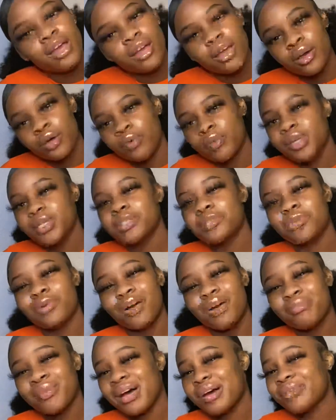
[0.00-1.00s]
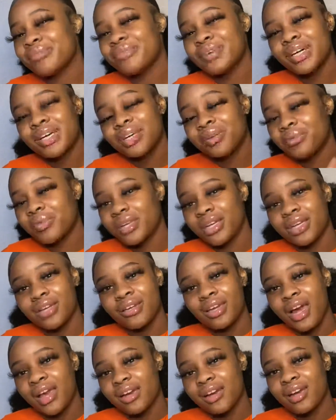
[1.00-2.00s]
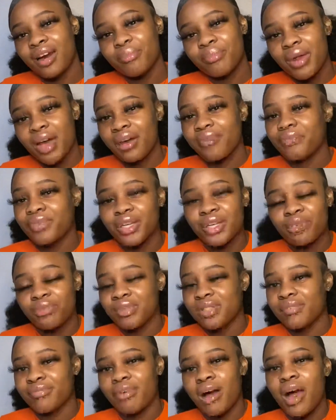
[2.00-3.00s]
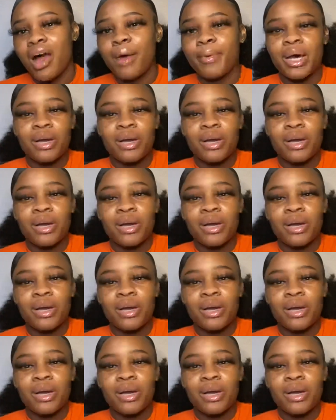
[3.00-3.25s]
Weasel, I'm not fucking with it. Like, I'm not fucking with the vibe.